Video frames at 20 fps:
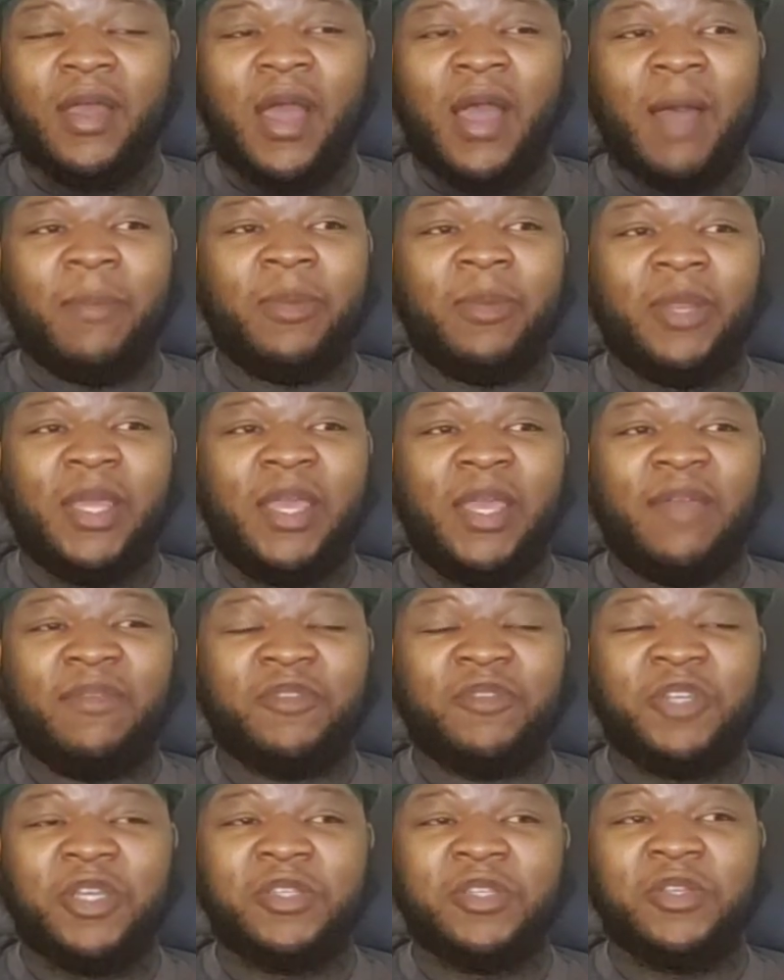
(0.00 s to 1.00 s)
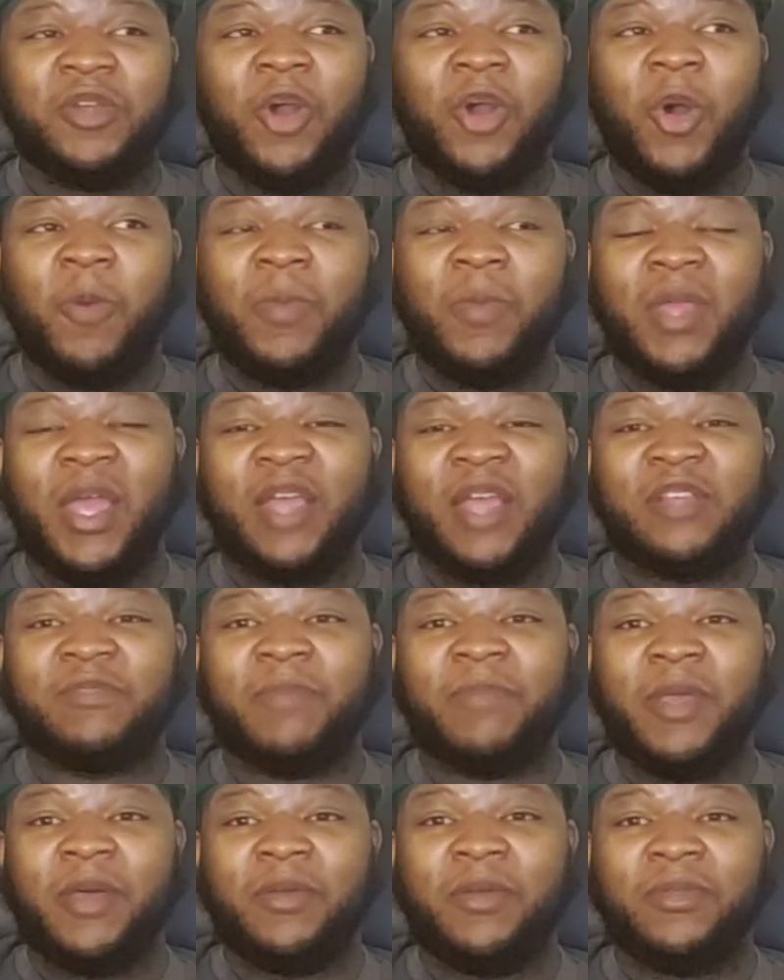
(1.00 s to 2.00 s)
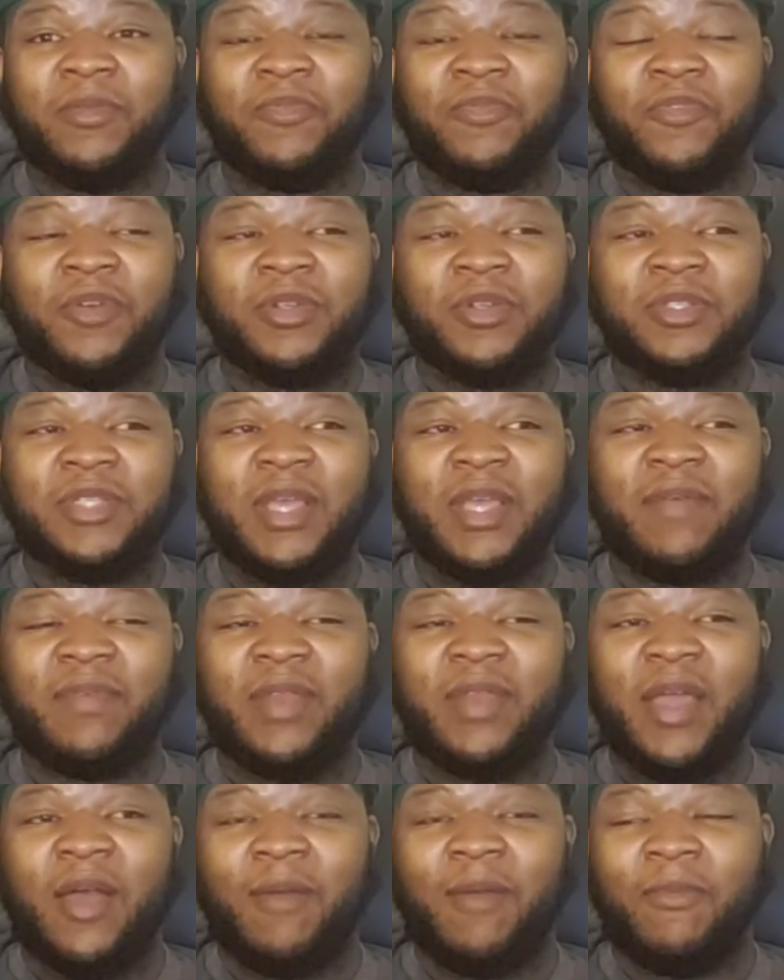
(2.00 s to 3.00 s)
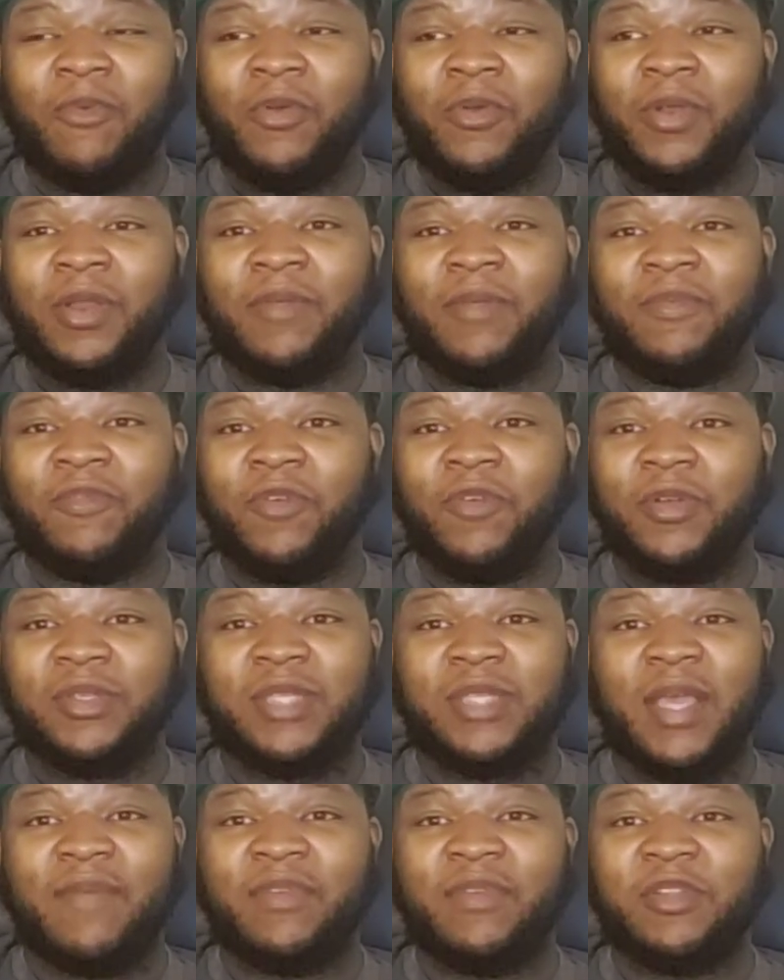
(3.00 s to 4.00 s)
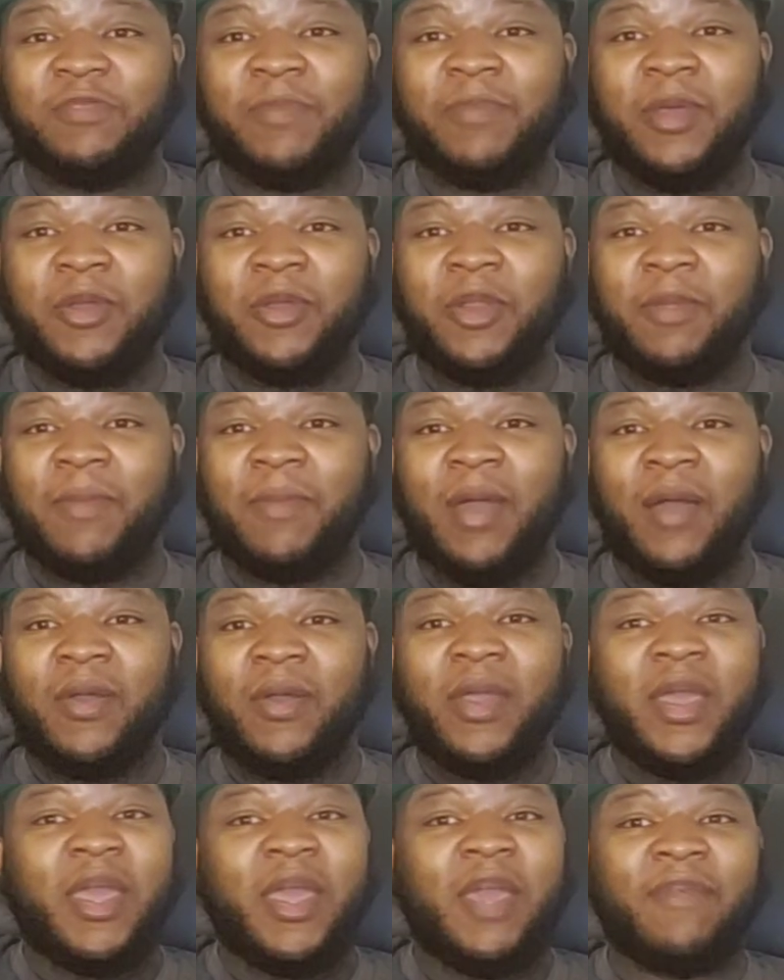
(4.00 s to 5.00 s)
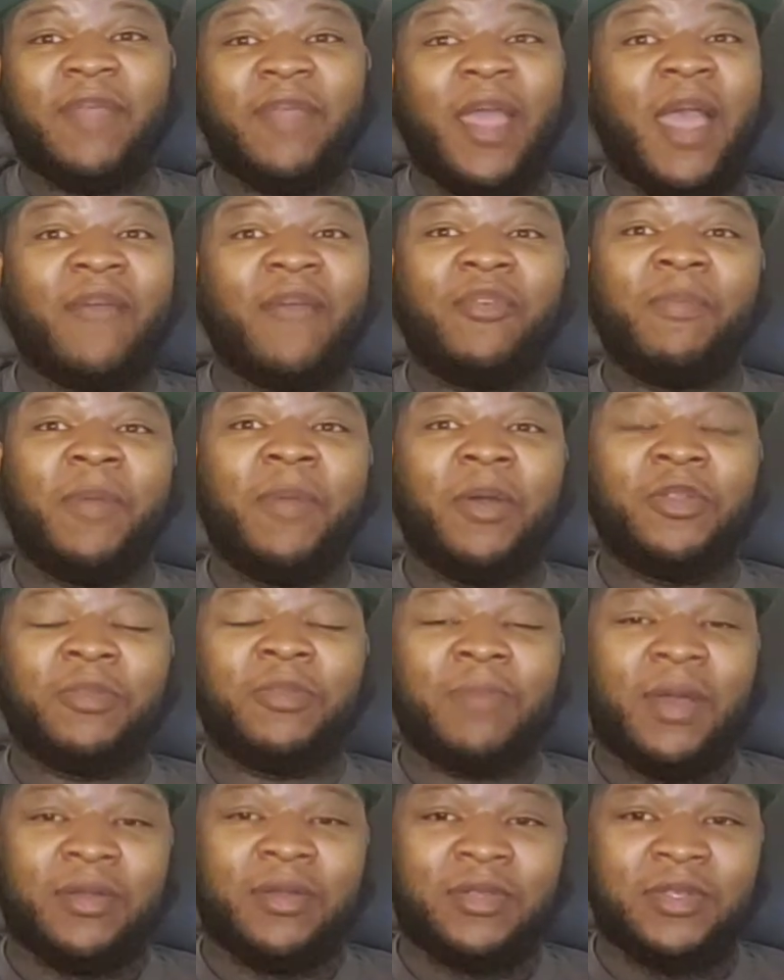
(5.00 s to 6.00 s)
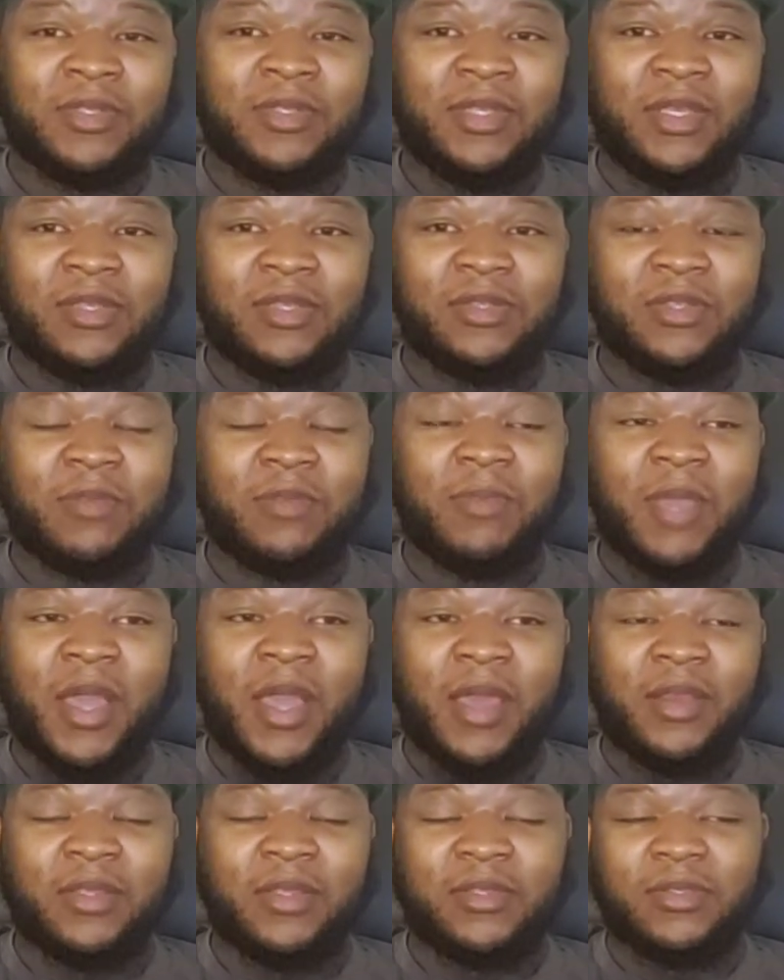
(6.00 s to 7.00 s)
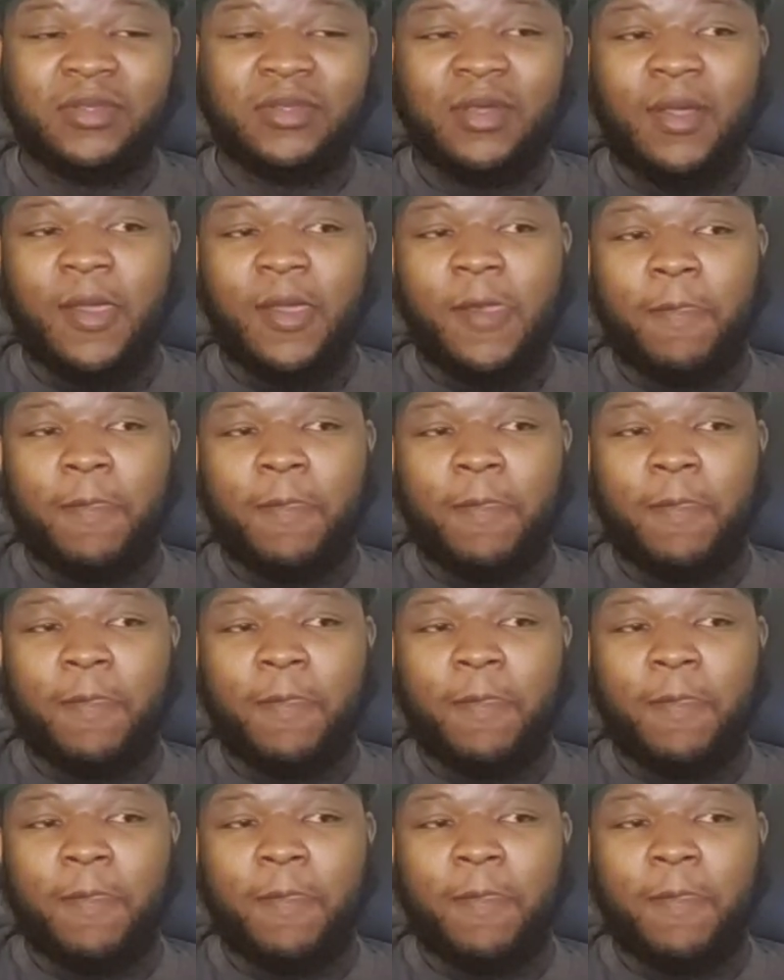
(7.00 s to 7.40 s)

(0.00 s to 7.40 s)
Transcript: I believe Justin Coleman has bailed the front seven out more than the front seven has bailed him out, if they ever bailed them out this season, to be honest.